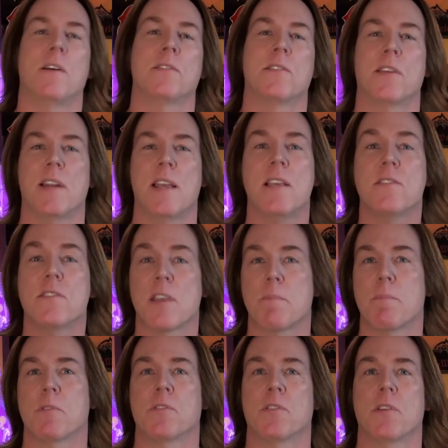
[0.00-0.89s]
today's
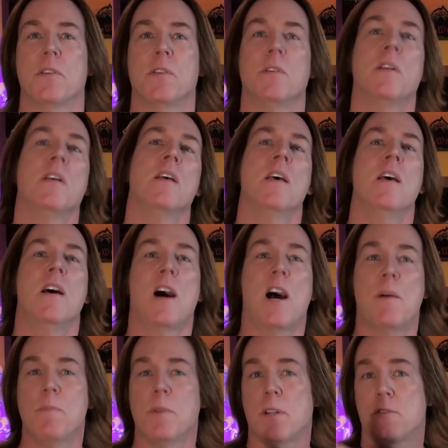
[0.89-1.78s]
episode,
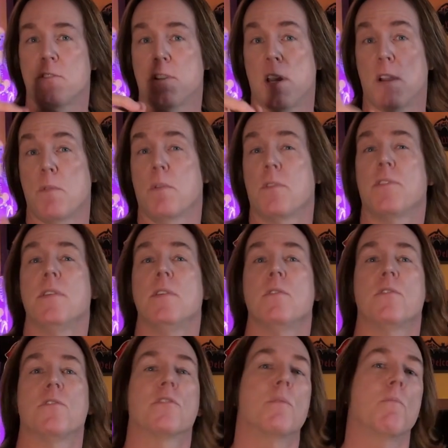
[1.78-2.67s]
I'm going to share with
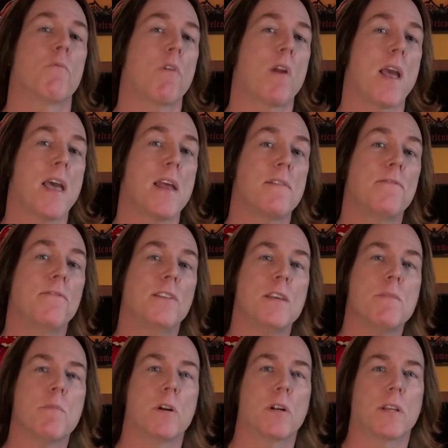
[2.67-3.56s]
you some rad
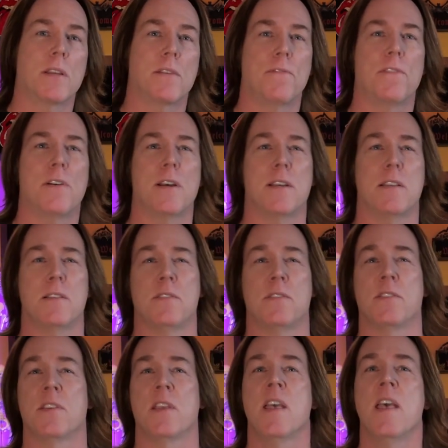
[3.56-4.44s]
flea market
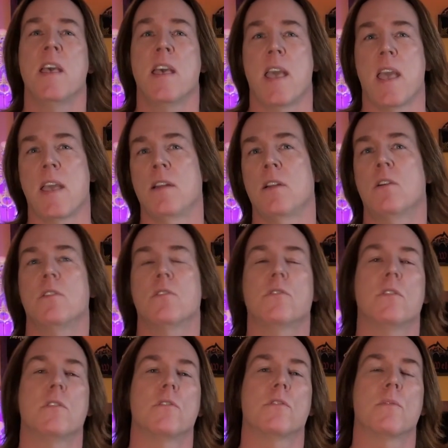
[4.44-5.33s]
finds and
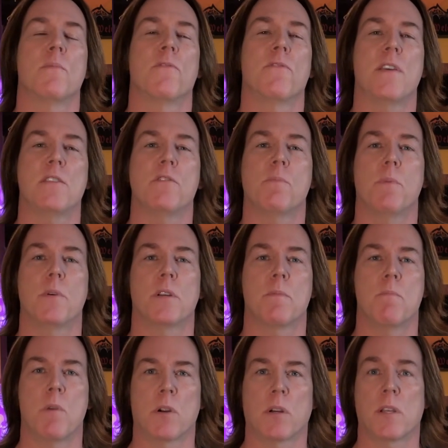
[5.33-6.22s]
also some Facebook
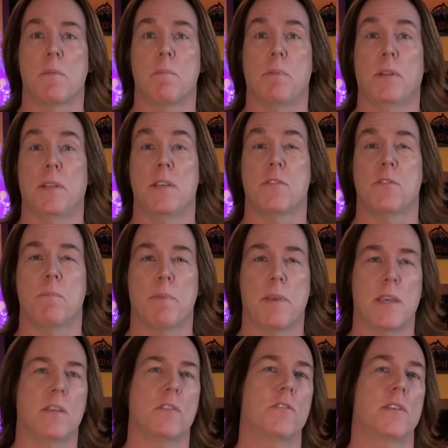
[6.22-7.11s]
Marketplace
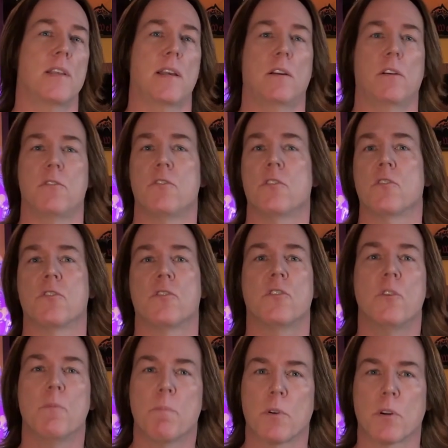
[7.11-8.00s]
picks that are just
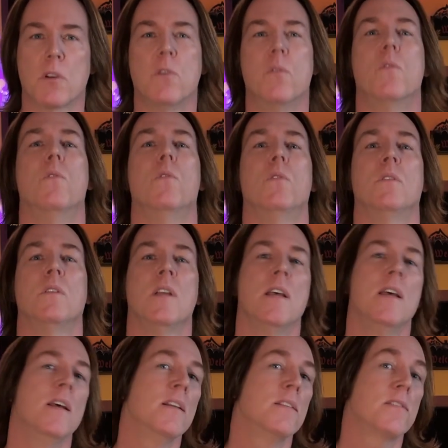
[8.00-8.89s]
super cool.
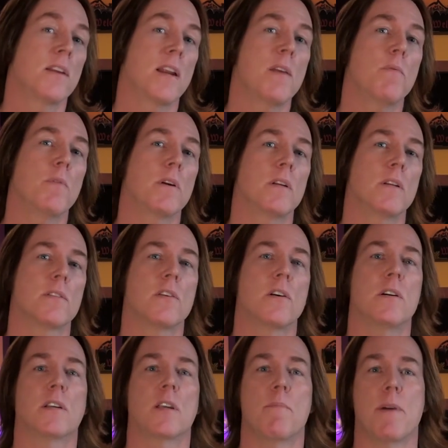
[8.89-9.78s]
Today we're going to
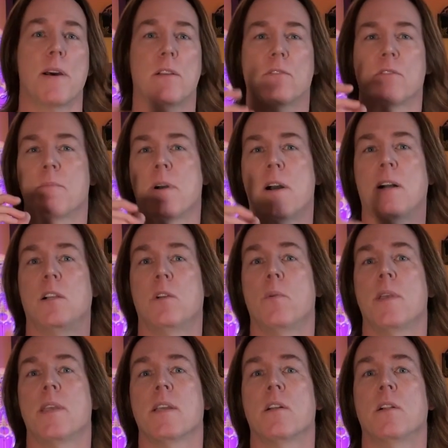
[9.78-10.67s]
talk about some
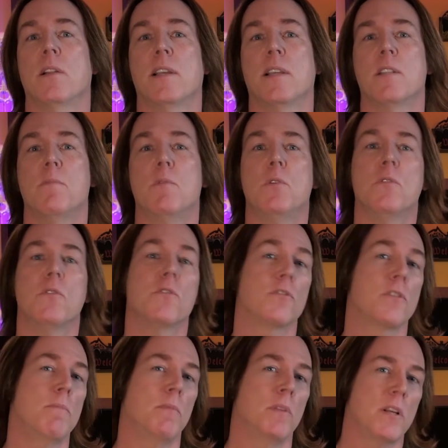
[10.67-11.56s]
Halloween collectibles,
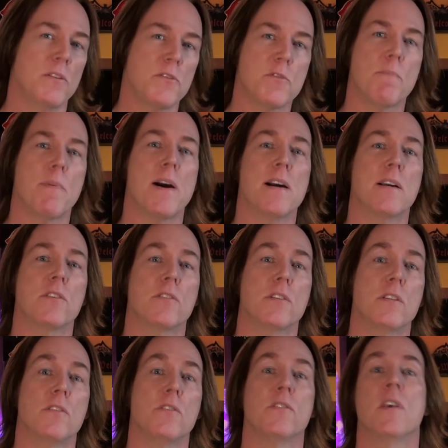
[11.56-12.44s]
some lunch
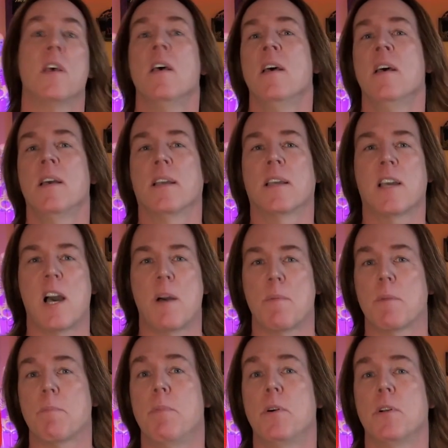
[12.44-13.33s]
boxes,
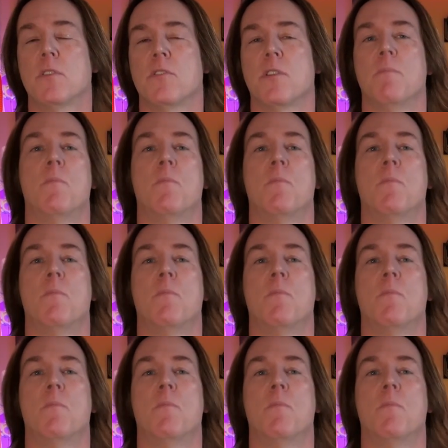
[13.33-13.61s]
comic books, and